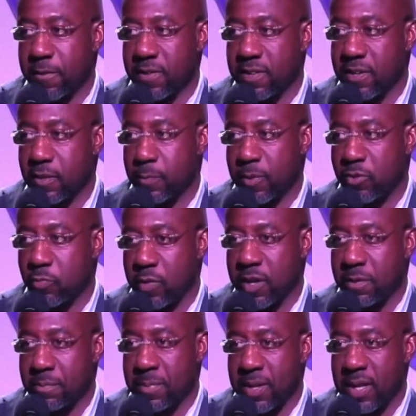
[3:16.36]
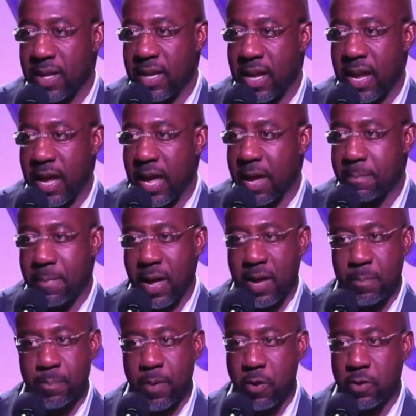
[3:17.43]
Uh, and even afterwards, he was trying to sort of
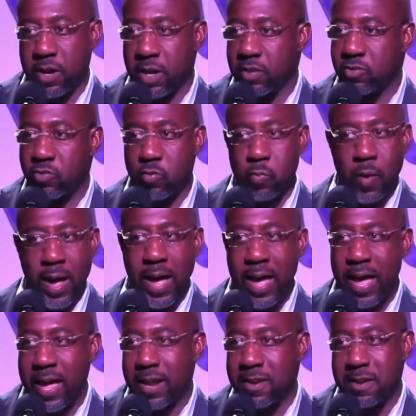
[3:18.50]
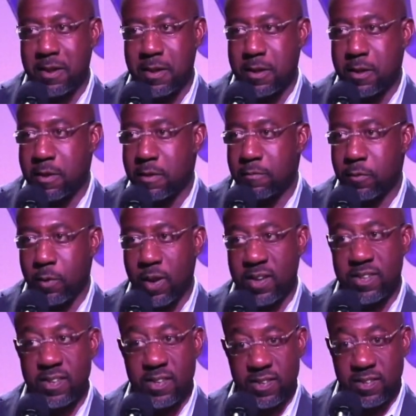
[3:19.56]
put a spin on it that, you know, that the Republicans didn't
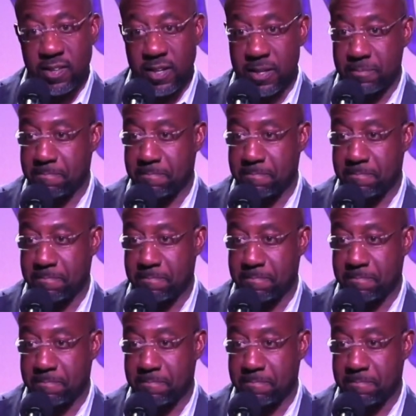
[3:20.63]
necessarily do as